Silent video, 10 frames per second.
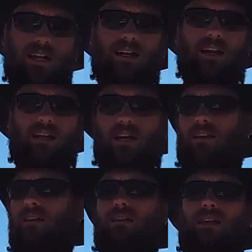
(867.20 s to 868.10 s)
Kind of like,
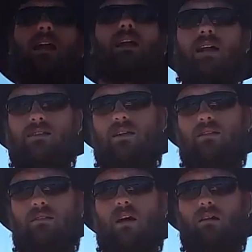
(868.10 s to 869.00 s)
think of canines on
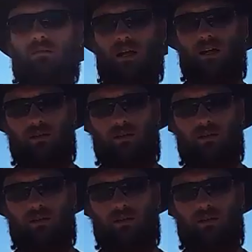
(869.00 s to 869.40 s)
your dog, right?